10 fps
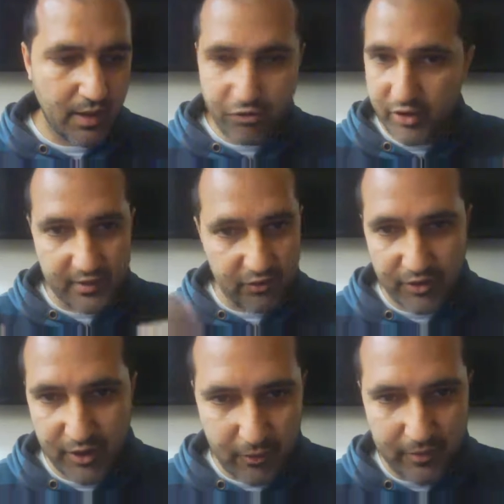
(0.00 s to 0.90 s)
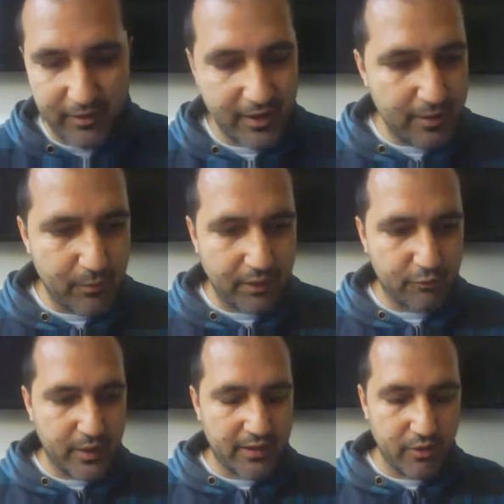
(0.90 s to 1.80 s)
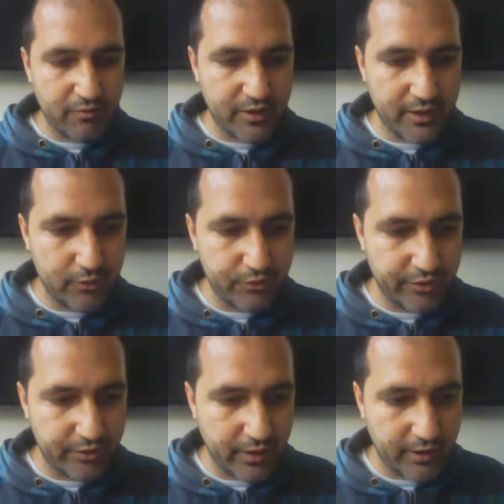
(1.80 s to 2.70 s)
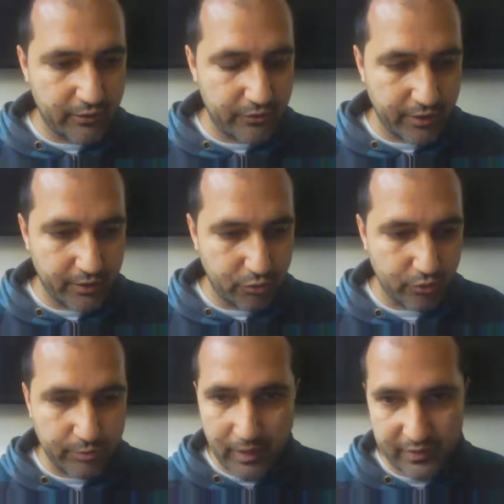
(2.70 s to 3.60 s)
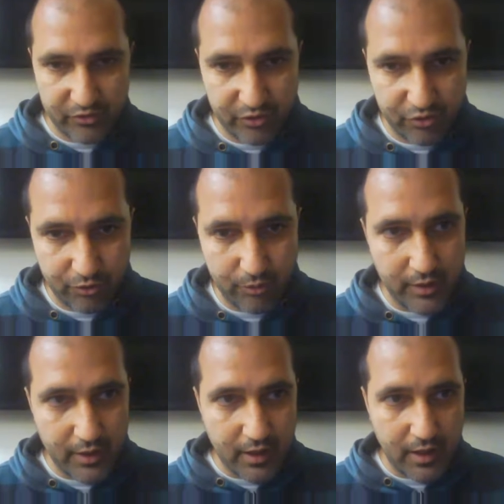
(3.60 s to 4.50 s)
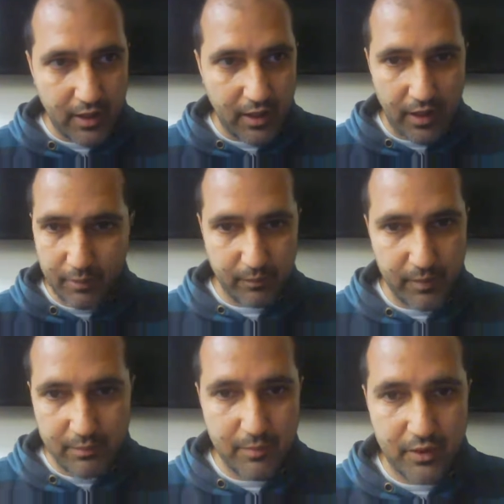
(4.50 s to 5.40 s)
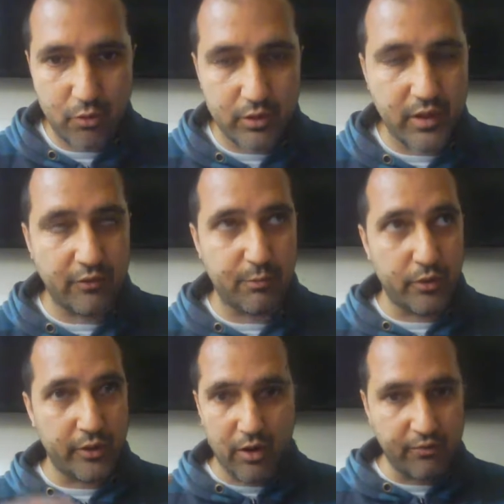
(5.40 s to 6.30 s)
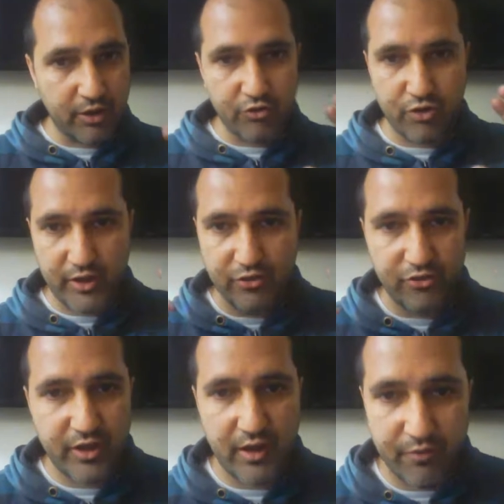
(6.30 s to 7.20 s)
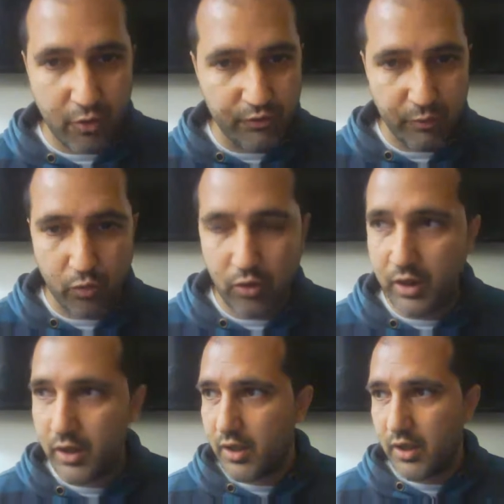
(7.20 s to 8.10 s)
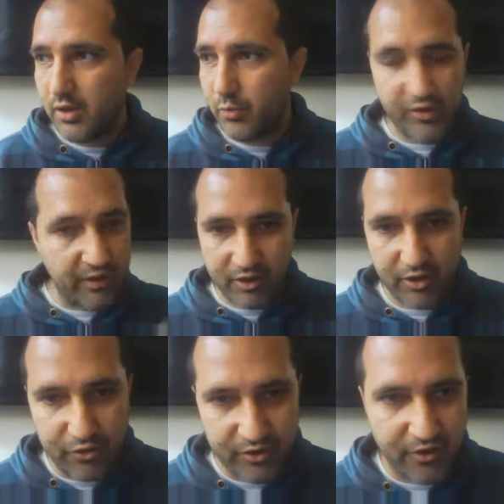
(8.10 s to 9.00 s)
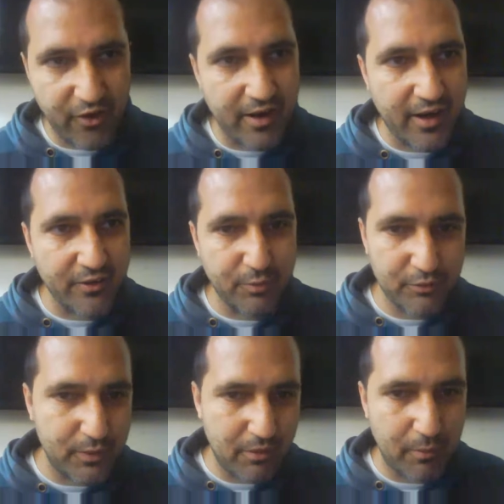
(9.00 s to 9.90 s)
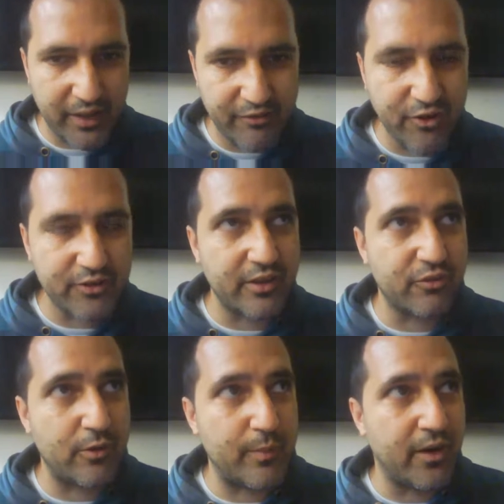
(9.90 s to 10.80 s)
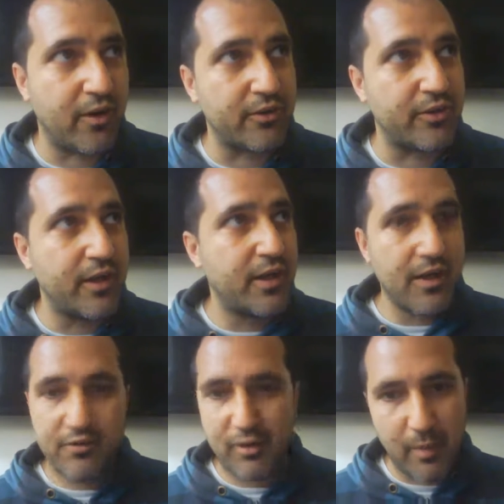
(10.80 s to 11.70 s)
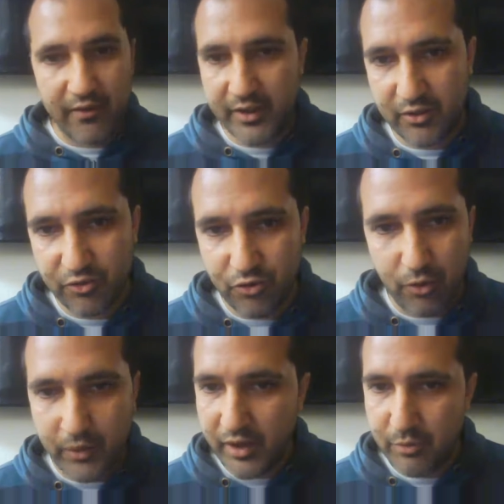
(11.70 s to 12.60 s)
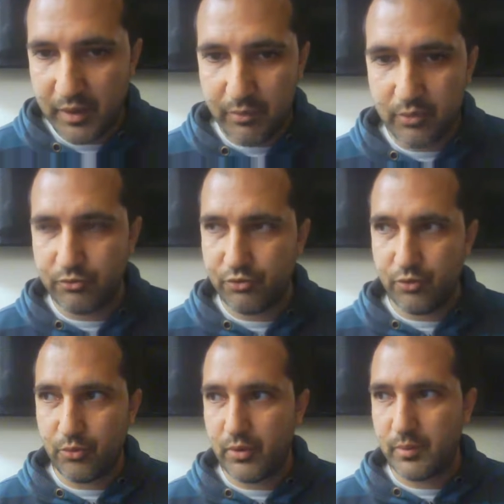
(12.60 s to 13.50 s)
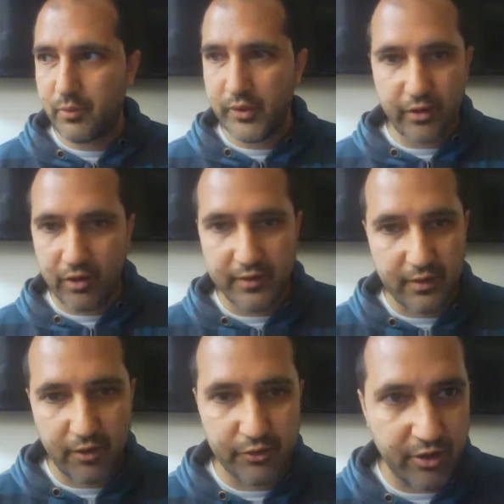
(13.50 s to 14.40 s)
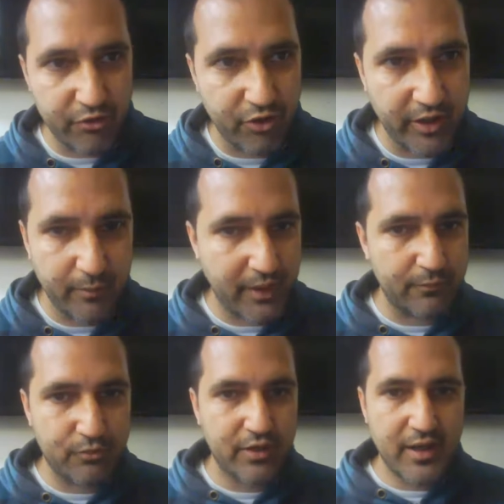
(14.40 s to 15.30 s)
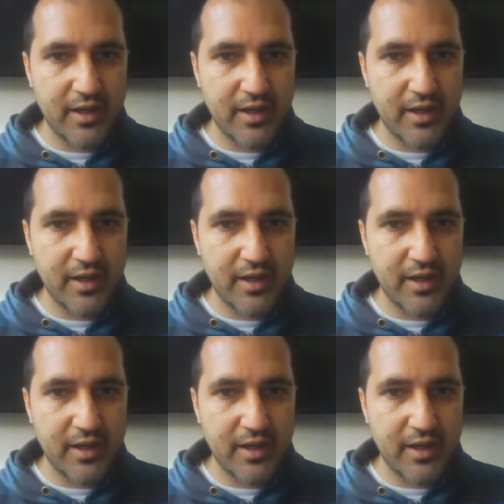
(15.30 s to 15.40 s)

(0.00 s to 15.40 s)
share this video and perhaps made their own videos and talked about this issue, and maybe made an organised boycott of countries that are involved in war, whichever countries there are. I suppose people are patriotic, so it'd be hard for Americans or British people to boycott their own country, perhaps,